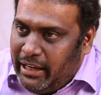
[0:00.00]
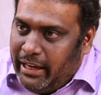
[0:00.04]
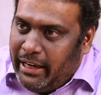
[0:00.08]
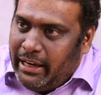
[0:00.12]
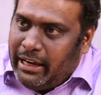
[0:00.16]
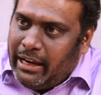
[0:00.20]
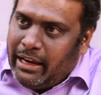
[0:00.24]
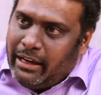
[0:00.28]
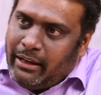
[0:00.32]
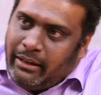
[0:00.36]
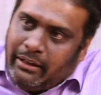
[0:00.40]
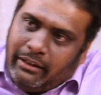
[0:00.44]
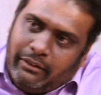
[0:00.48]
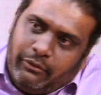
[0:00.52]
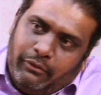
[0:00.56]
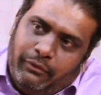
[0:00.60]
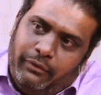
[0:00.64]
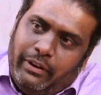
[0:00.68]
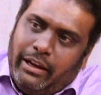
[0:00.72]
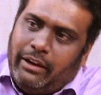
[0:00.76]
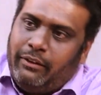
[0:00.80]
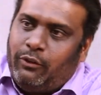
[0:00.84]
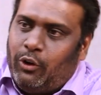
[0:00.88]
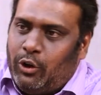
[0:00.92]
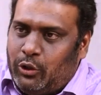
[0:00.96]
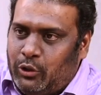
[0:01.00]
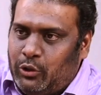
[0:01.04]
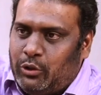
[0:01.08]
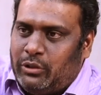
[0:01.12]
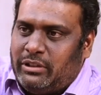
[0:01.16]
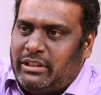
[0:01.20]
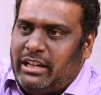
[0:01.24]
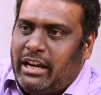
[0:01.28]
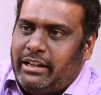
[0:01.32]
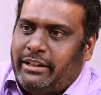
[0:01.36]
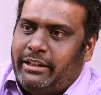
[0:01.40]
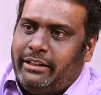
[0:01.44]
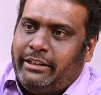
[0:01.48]
AI wave also
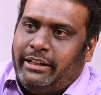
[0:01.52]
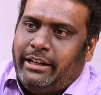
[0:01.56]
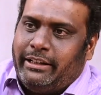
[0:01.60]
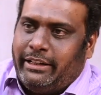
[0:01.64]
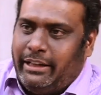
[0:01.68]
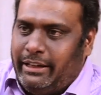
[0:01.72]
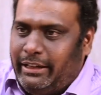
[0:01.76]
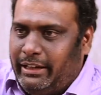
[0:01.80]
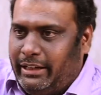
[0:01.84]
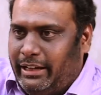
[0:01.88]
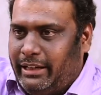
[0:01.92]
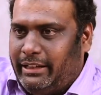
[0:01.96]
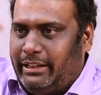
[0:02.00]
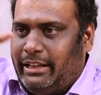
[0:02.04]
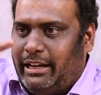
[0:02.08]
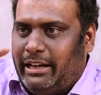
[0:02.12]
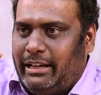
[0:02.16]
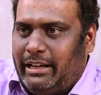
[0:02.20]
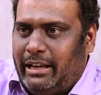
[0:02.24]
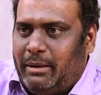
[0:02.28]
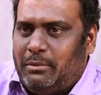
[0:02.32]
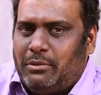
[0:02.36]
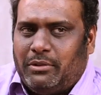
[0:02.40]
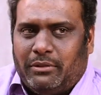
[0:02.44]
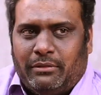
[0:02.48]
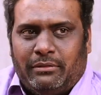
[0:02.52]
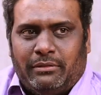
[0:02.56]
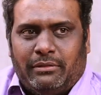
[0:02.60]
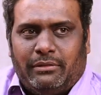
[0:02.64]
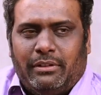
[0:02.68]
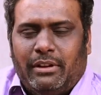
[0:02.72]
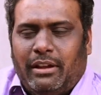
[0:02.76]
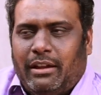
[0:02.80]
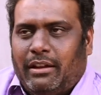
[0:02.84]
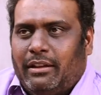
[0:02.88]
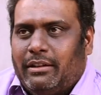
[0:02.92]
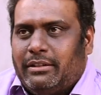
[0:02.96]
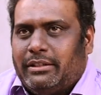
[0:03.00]
started kicking in at that time. So,
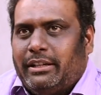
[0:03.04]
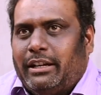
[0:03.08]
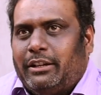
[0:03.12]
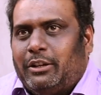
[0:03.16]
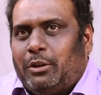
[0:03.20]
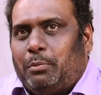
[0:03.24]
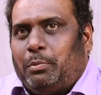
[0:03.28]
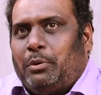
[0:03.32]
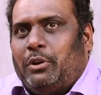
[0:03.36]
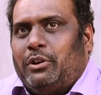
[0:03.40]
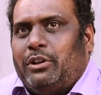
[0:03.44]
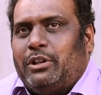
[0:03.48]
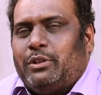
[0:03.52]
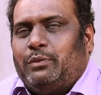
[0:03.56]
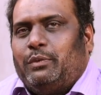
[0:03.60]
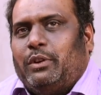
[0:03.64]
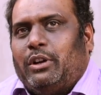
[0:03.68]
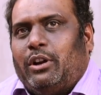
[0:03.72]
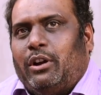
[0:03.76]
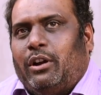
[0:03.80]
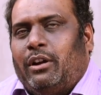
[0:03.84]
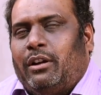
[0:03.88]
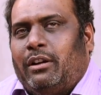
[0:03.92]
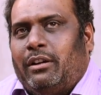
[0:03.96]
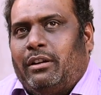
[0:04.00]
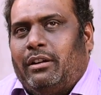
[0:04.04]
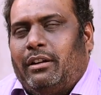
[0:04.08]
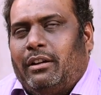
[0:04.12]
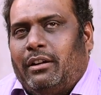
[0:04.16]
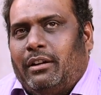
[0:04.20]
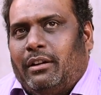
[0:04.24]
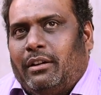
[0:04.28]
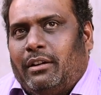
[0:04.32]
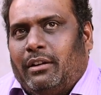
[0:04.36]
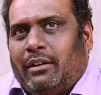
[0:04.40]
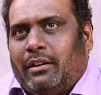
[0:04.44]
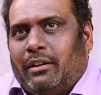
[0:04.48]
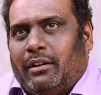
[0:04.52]
see, entrepreneurs, we're all
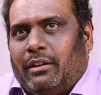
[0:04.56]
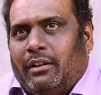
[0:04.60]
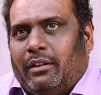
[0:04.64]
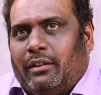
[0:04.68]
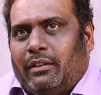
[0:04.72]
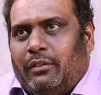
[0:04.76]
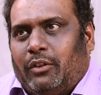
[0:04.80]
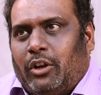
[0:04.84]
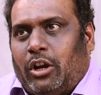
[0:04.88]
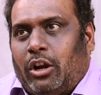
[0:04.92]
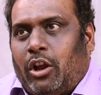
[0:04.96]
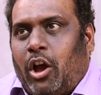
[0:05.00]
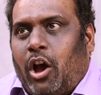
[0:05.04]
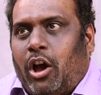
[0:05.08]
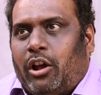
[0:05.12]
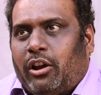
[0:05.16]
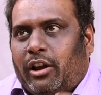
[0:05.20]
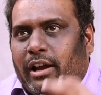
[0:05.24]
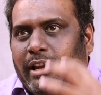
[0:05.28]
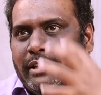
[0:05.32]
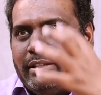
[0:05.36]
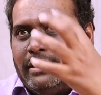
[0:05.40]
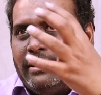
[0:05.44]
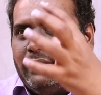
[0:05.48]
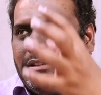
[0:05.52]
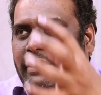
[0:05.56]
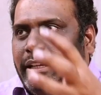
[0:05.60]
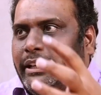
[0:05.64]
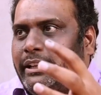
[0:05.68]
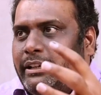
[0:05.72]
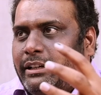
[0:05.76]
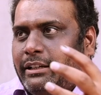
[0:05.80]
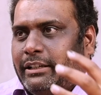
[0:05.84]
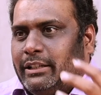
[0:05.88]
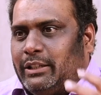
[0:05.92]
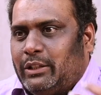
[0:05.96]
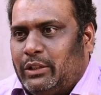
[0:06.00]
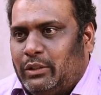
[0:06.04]
horizon
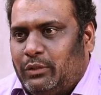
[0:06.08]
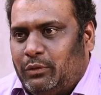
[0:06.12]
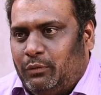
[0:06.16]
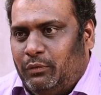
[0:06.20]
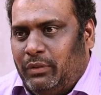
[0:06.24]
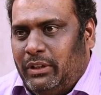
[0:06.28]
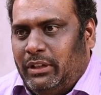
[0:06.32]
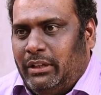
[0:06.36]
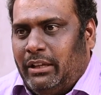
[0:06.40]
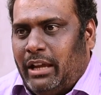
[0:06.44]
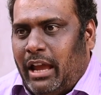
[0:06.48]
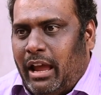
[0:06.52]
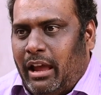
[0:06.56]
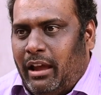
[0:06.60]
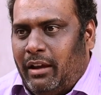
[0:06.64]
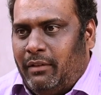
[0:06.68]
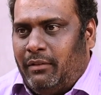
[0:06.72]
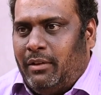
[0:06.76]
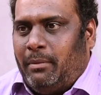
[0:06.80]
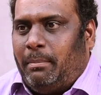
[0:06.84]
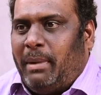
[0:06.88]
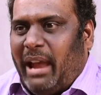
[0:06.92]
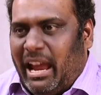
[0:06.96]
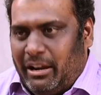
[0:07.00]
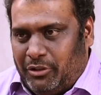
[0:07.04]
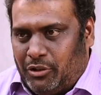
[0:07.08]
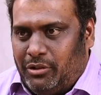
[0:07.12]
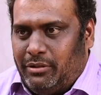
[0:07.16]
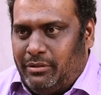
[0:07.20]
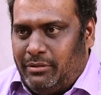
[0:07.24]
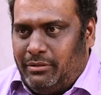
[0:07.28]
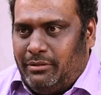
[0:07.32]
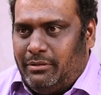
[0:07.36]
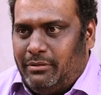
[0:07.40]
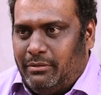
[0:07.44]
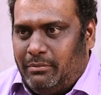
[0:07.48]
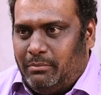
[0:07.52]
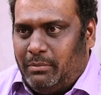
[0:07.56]
thinkers. We have a
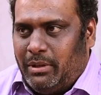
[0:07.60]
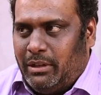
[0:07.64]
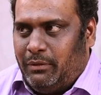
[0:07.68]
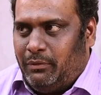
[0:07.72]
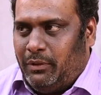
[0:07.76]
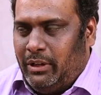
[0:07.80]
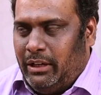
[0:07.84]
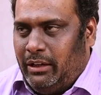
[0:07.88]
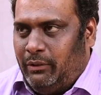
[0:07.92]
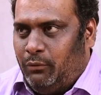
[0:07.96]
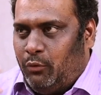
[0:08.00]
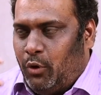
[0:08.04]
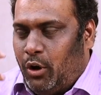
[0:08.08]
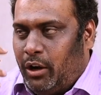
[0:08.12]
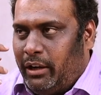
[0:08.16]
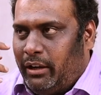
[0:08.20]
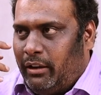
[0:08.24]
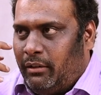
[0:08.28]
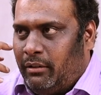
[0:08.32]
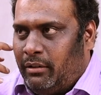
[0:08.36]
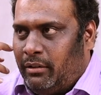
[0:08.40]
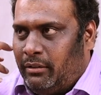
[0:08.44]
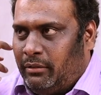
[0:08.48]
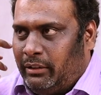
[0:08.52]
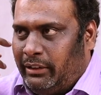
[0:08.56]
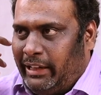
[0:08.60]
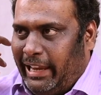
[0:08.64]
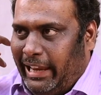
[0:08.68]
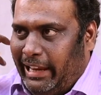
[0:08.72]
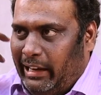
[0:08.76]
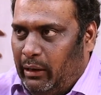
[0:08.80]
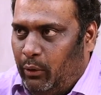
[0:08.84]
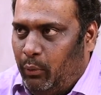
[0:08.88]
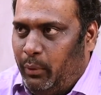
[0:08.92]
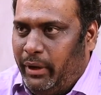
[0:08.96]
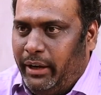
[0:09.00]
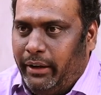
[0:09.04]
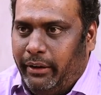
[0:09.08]
passion, but we want a
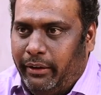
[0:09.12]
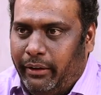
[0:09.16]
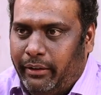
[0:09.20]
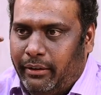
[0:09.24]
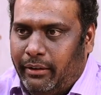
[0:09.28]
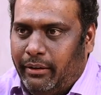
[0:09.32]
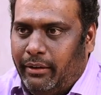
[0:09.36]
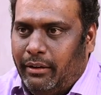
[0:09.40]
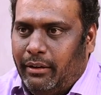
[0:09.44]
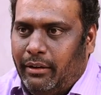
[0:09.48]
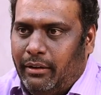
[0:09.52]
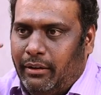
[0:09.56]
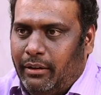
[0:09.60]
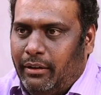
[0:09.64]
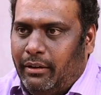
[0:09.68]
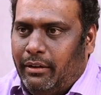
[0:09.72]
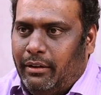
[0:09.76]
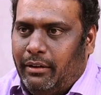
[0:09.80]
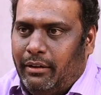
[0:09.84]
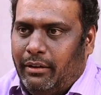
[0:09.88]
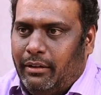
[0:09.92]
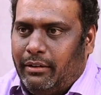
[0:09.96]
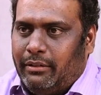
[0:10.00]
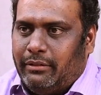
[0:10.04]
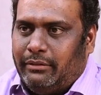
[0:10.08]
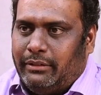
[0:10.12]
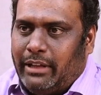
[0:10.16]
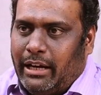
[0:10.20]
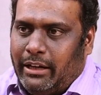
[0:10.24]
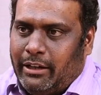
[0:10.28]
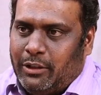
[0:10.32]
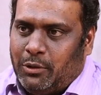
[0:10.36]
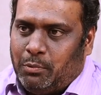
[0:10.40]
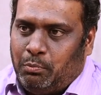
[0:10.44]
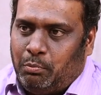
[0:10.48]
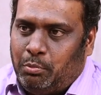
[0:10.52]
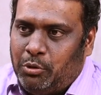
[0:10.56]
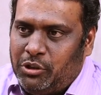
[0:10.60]
tailwind that
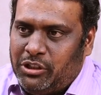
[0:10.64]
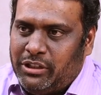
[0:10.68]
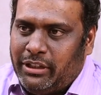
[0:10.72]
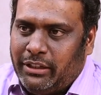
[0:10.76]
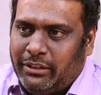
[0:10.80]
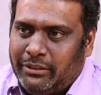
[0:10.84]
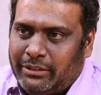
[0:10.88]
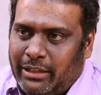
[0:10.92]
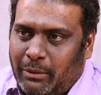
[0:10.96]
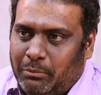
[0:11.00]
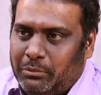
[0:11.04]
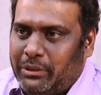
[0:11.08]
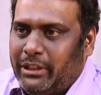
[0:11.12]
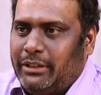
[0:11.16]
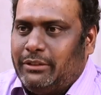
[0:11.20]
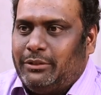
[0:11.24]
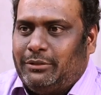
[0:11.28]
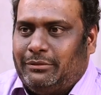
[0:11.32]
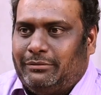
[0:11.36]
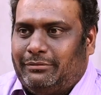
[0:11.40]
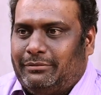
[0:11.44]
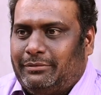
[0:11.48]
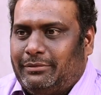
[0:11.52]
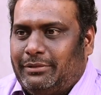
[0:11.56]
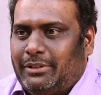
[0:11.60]
is pushing some things.